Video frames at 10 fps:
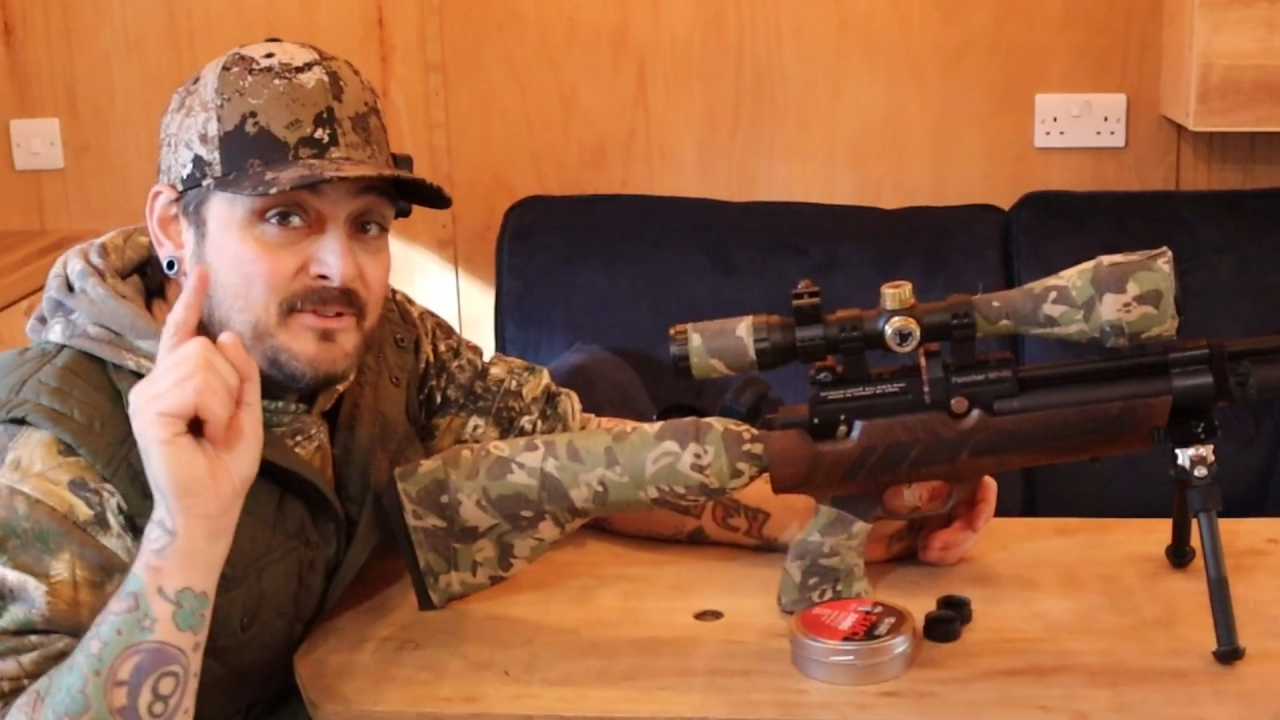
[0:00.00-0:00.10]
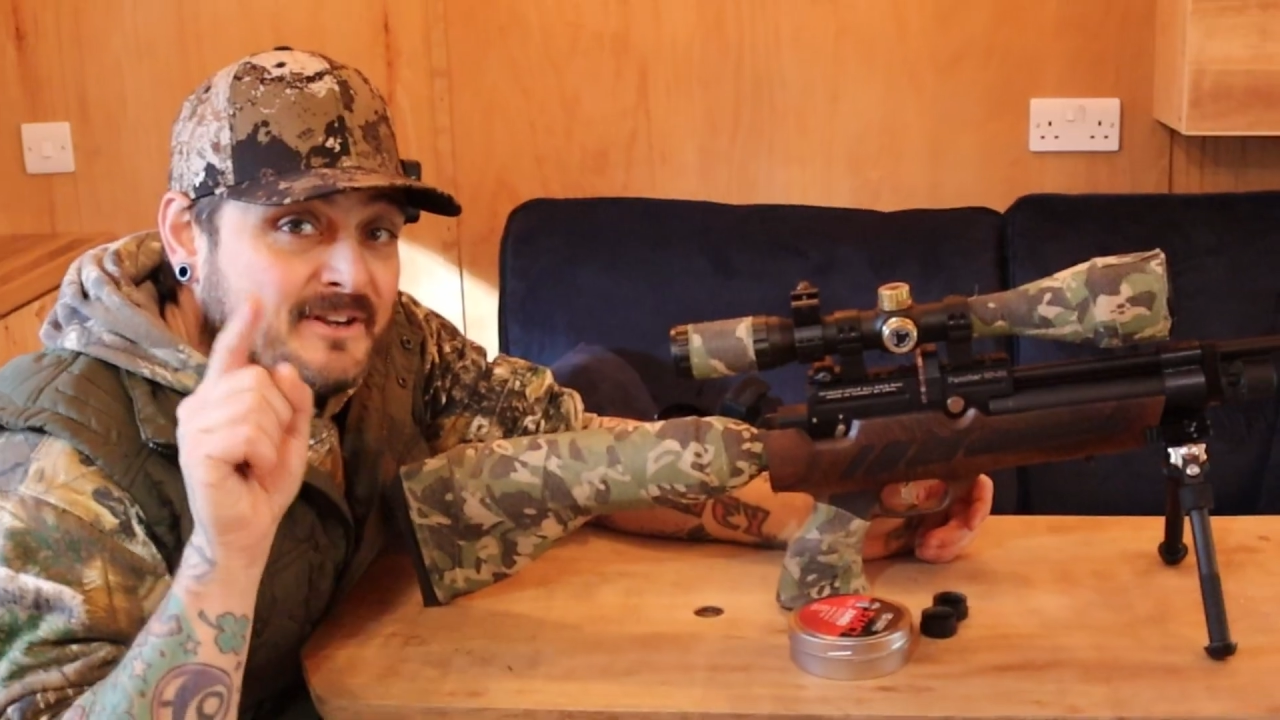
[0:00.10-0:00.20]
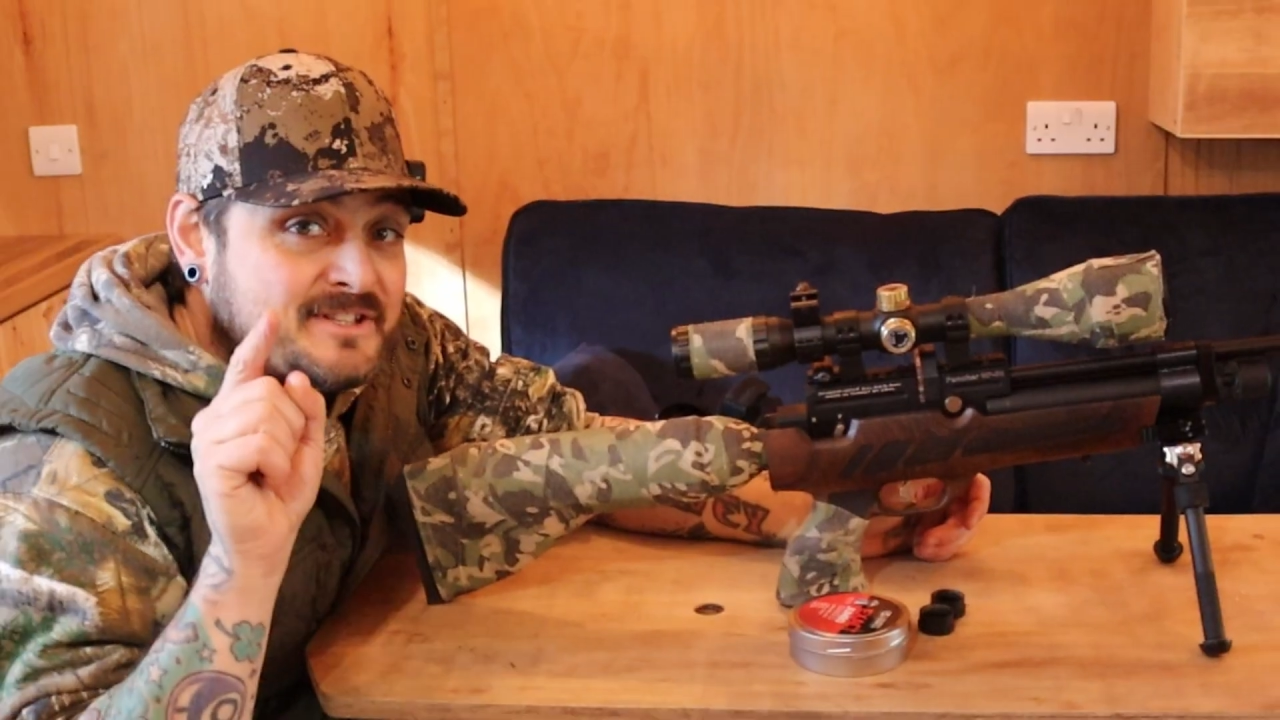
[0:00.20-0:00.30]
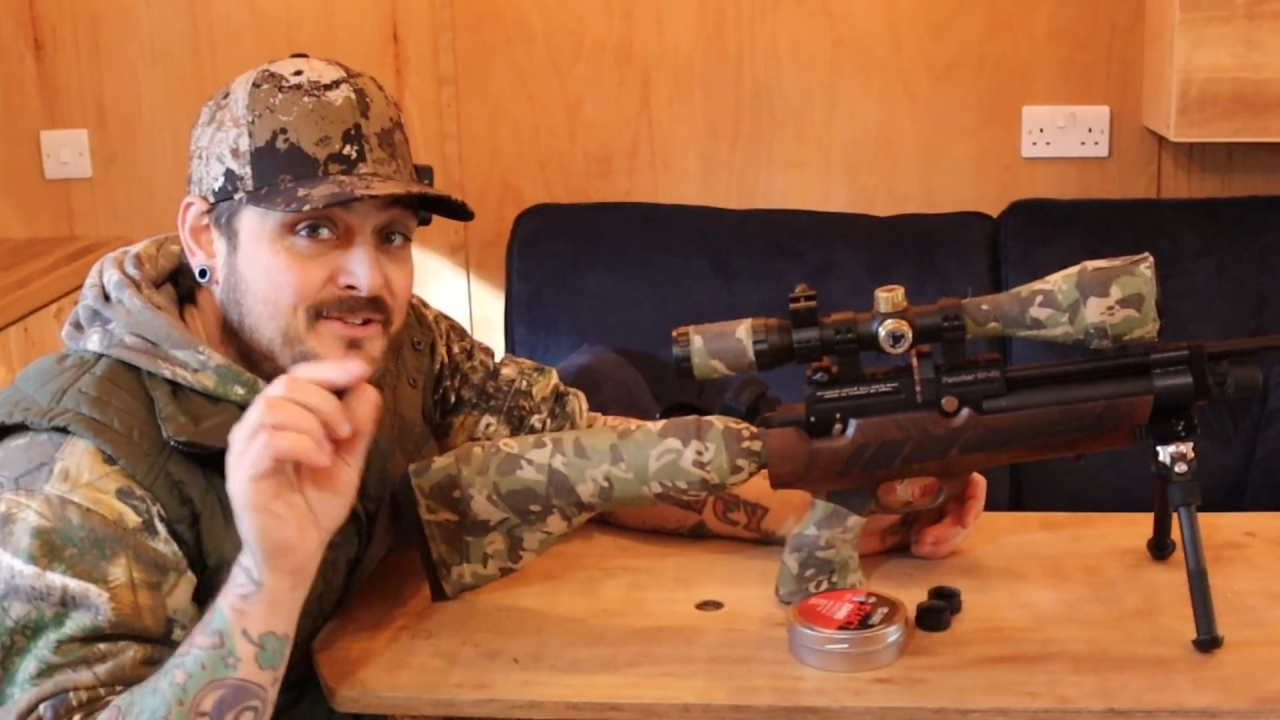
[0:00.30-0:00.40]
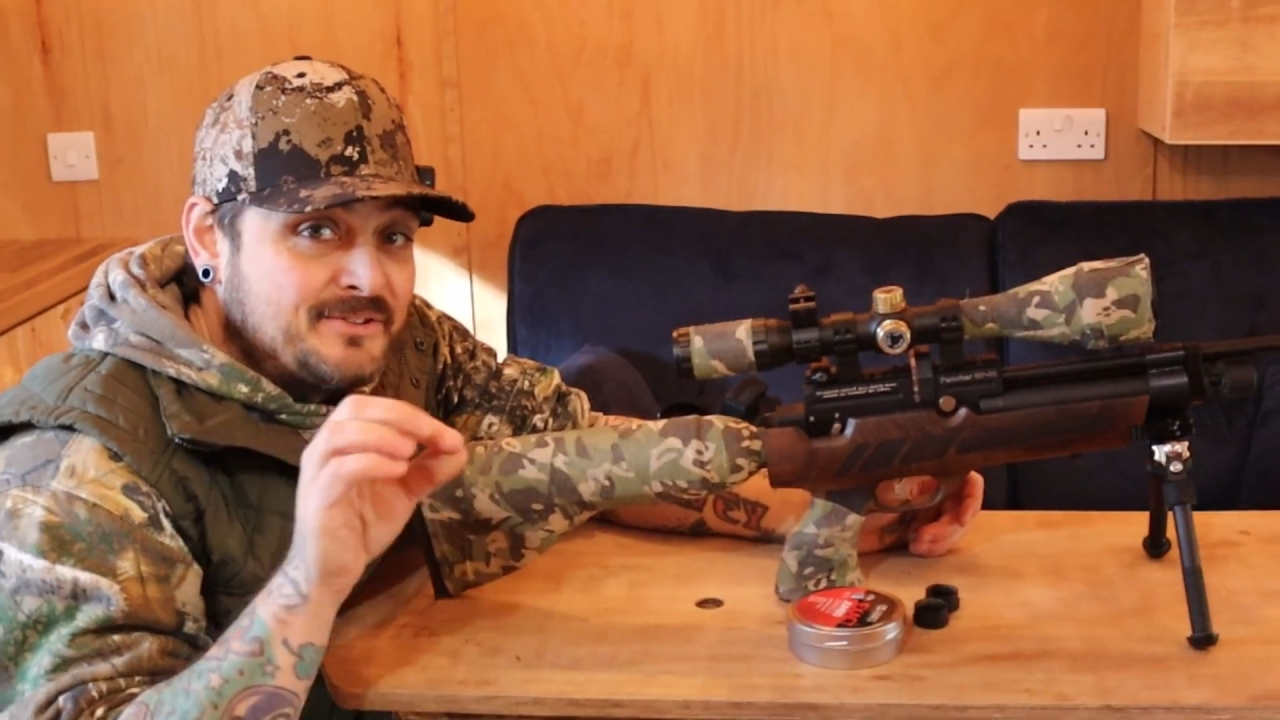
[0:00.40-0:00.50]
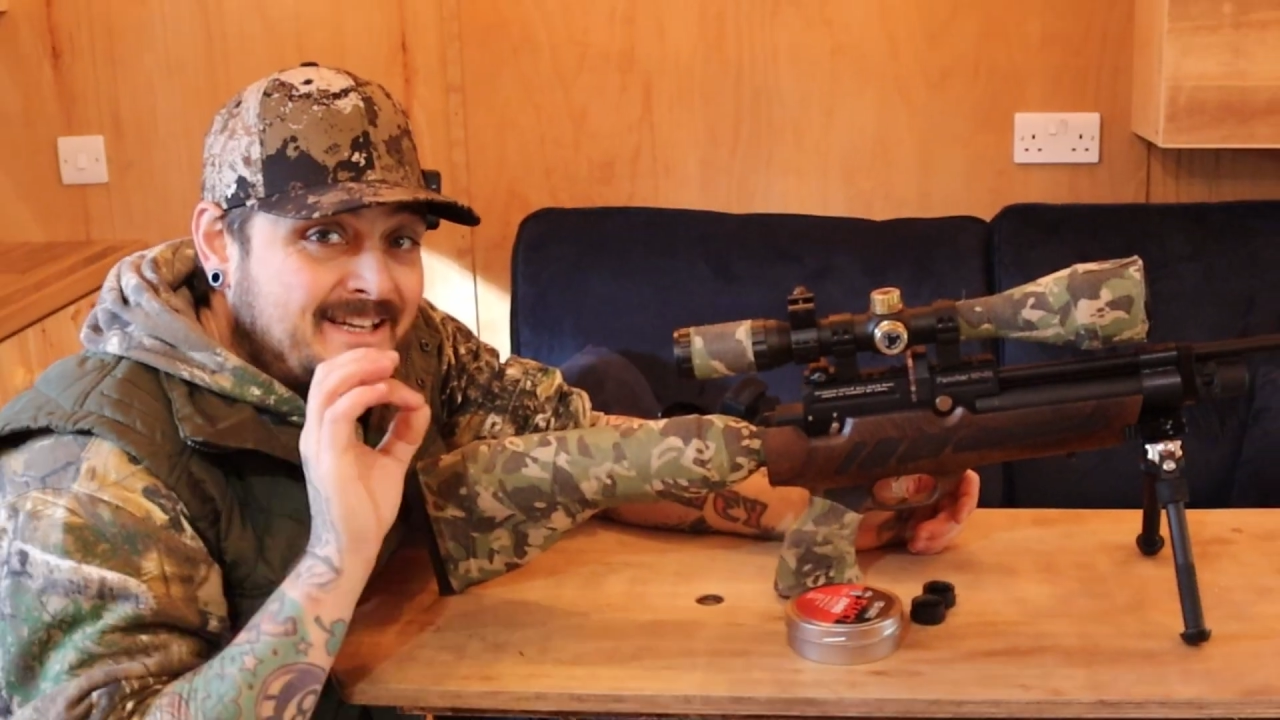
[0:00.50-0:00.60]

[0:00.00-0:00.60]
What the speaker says: Touching on